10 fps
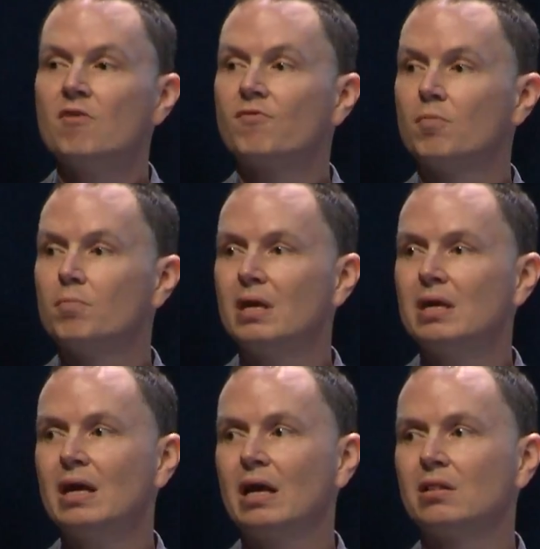For
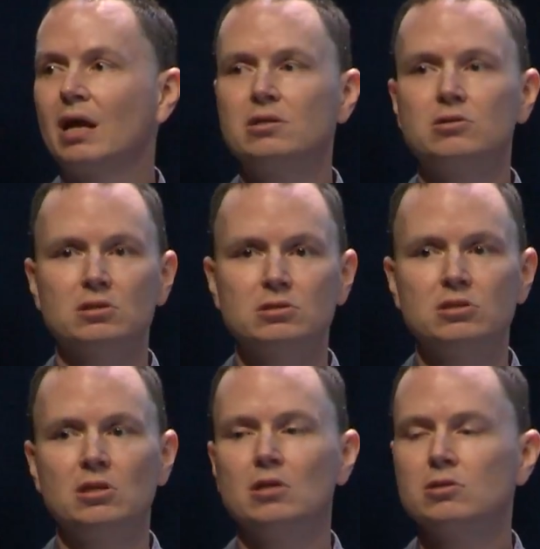me, I'd like to
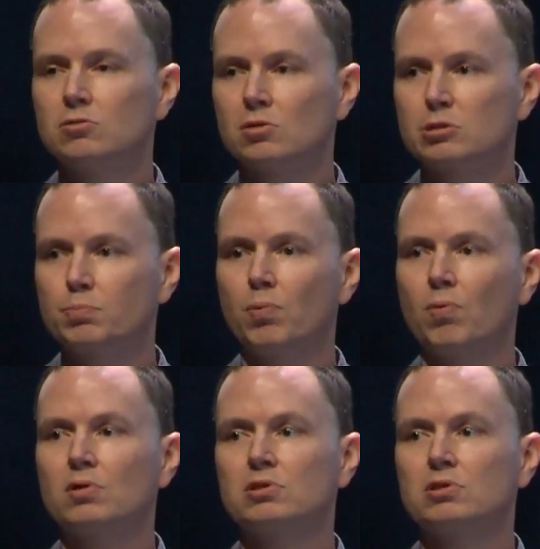continue to explore,